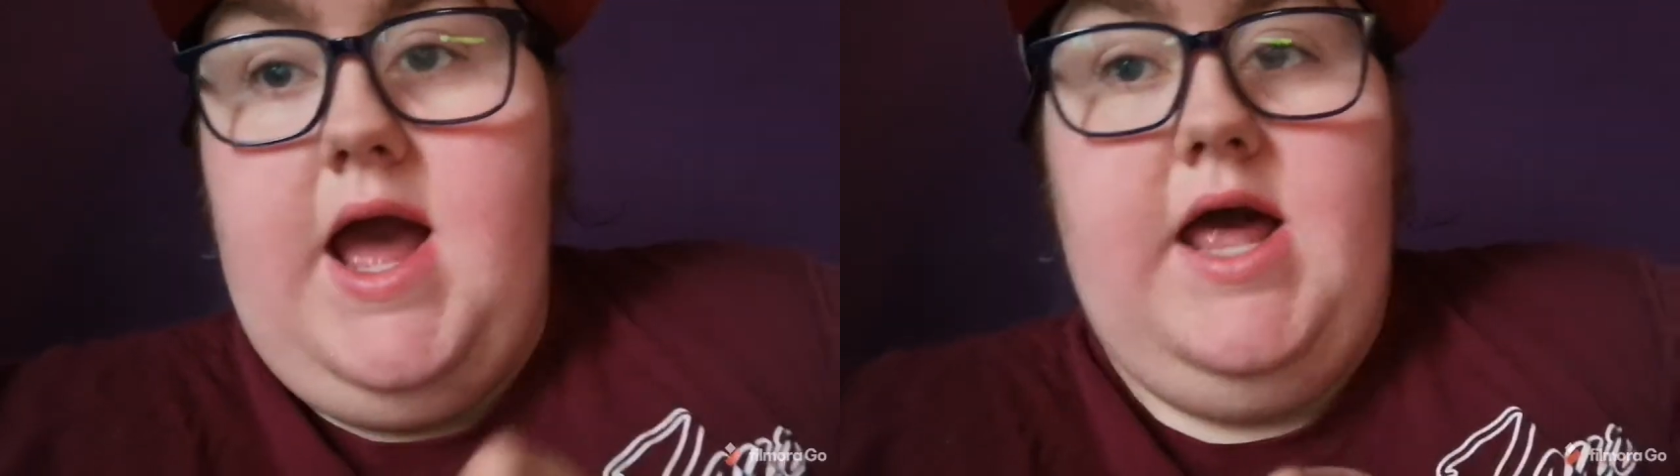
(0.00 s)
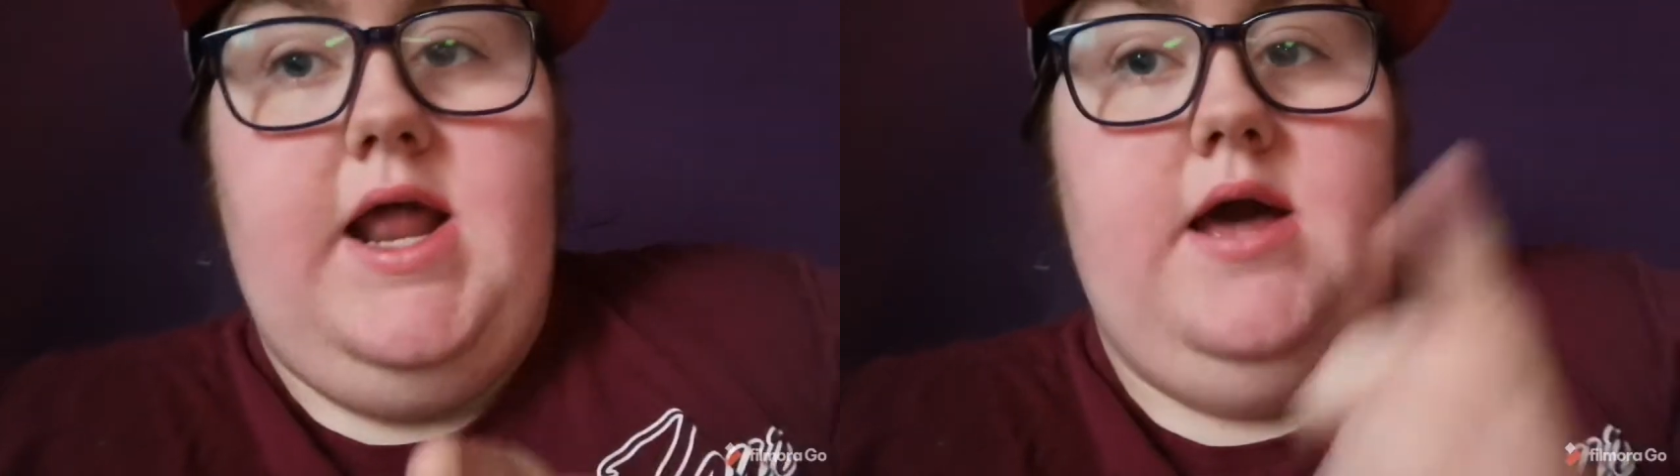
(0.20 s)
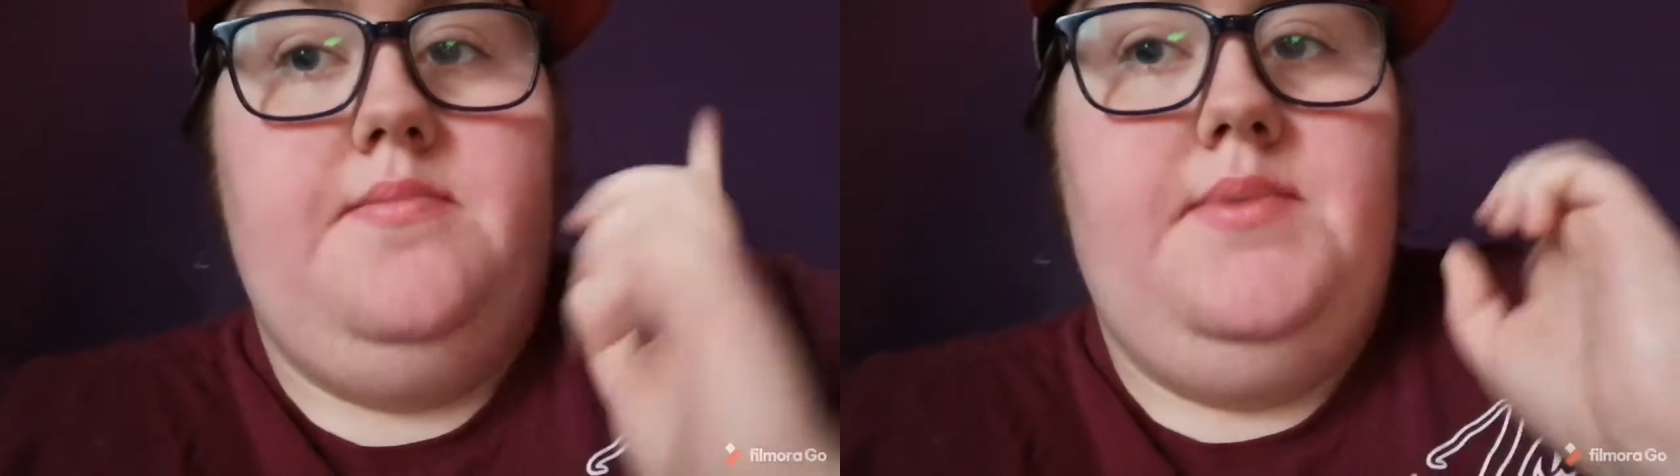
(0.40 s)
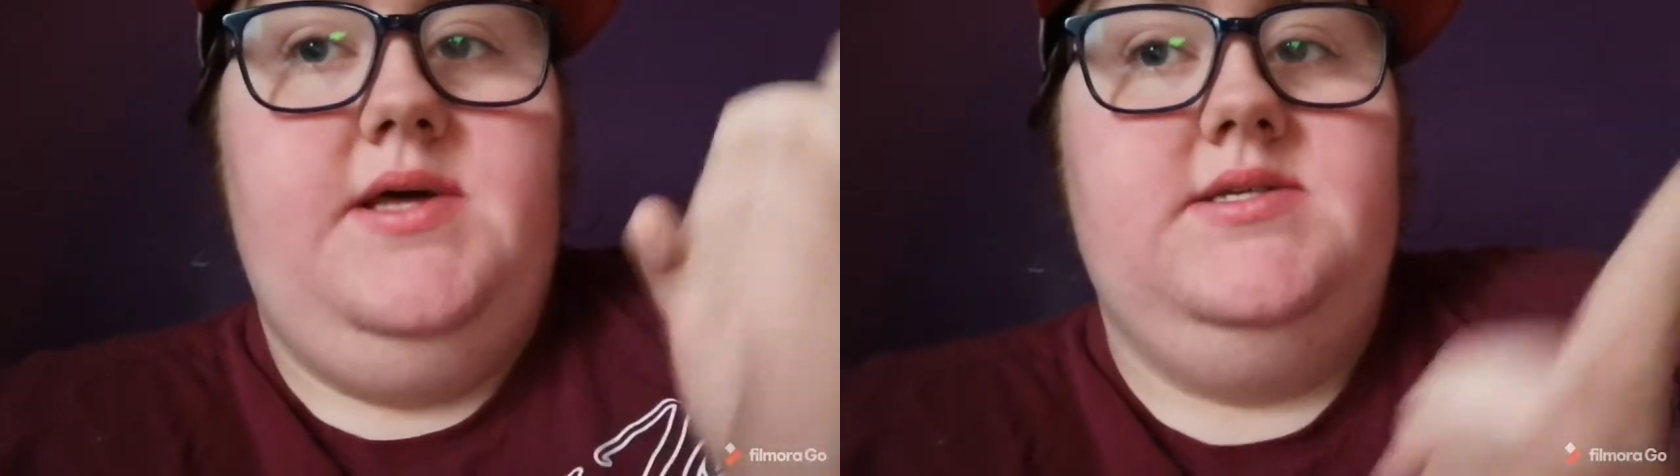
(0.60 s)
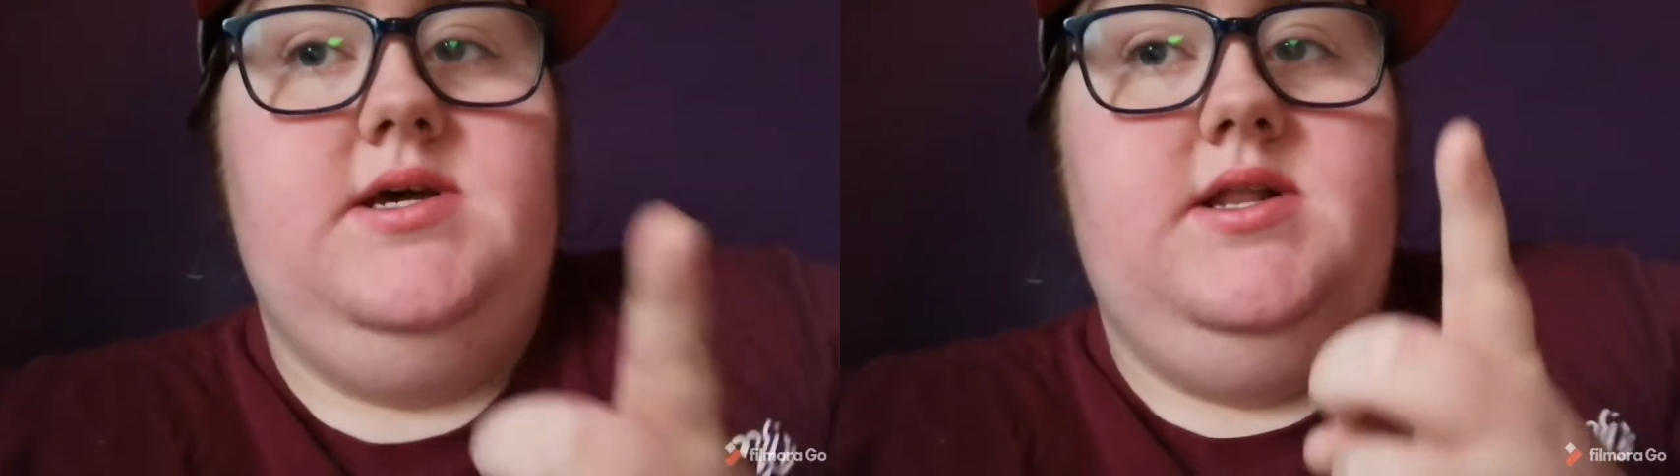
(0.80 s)
and
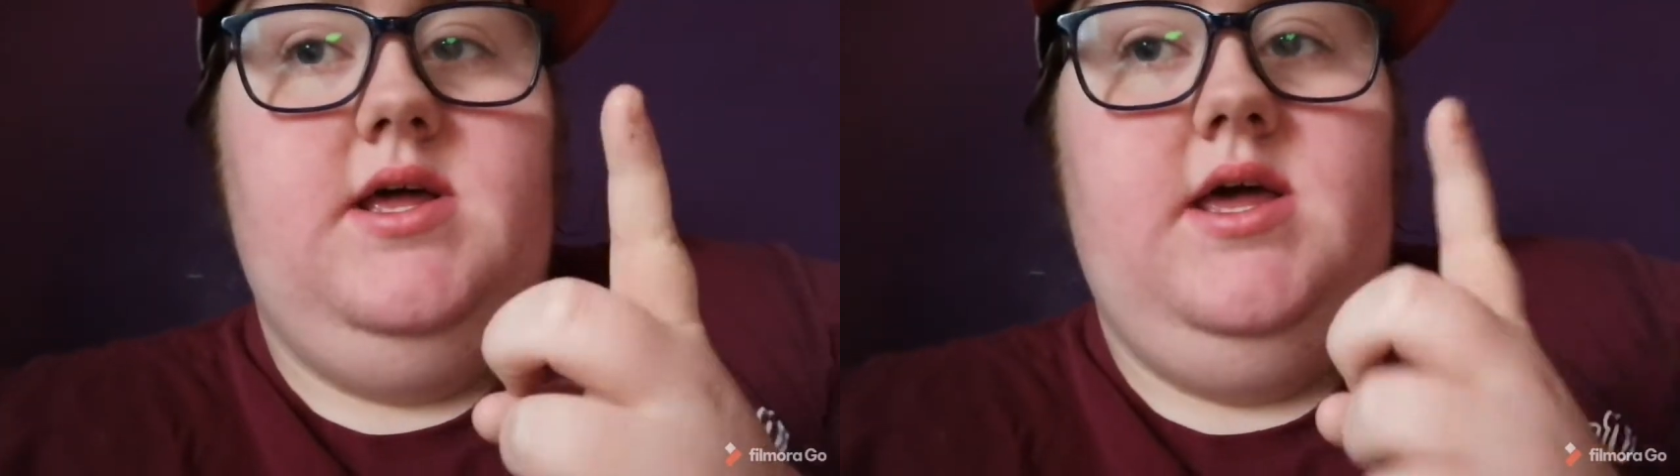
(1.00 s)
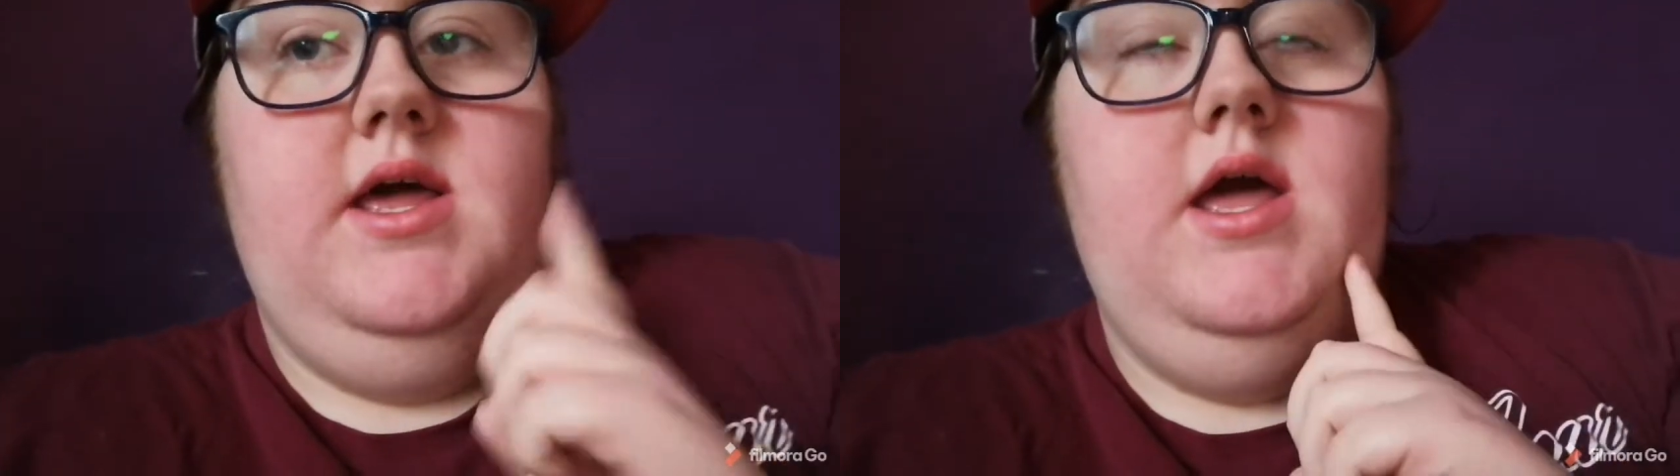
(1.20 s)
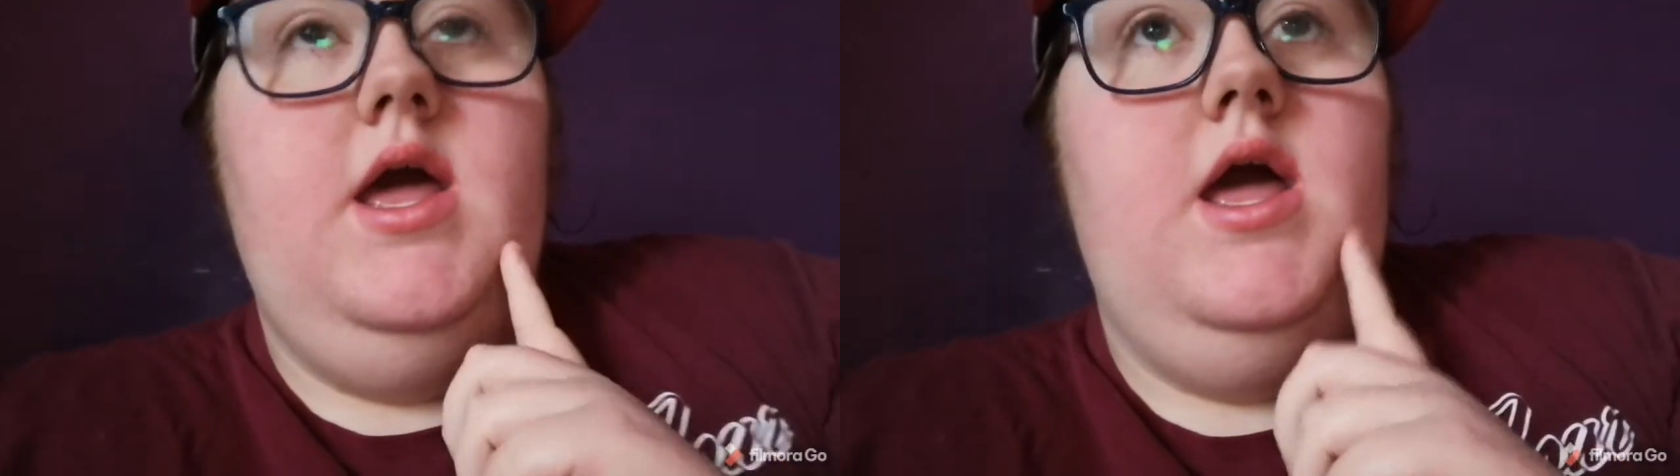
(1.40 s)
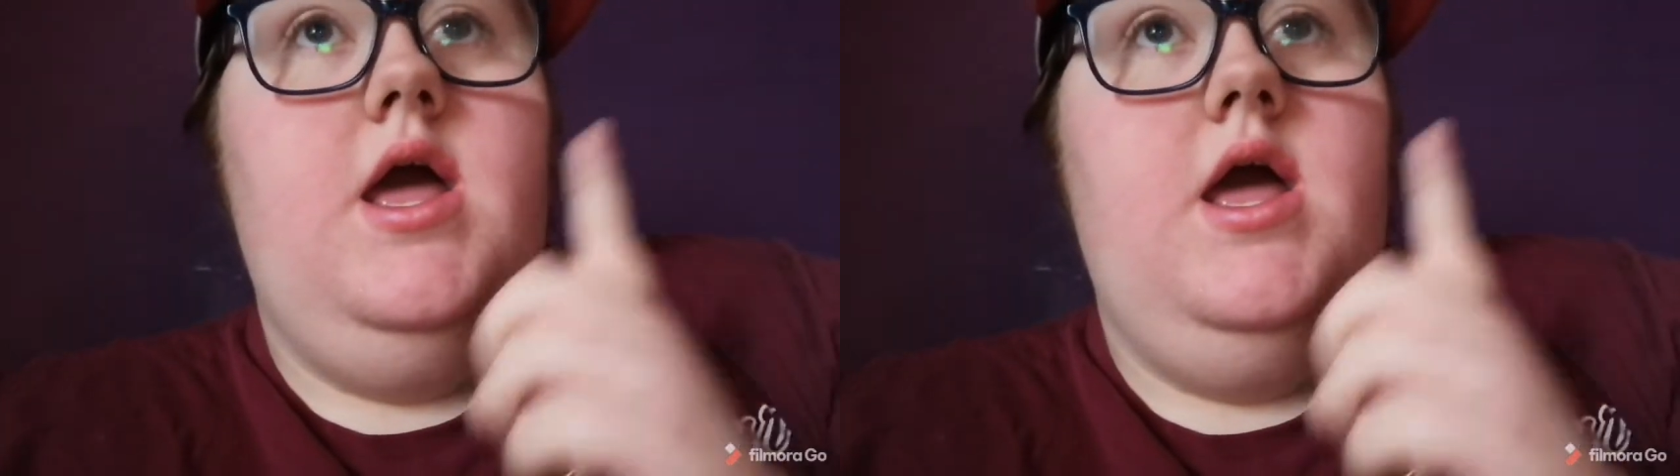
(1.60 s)
basically